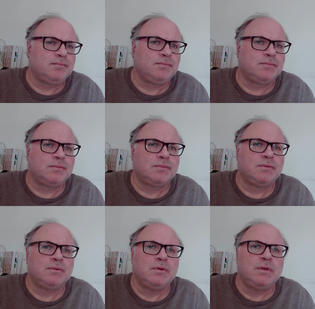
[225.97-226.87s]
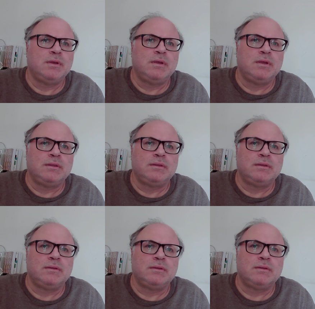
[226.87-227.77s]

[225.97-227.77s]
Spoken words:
(no one is talking)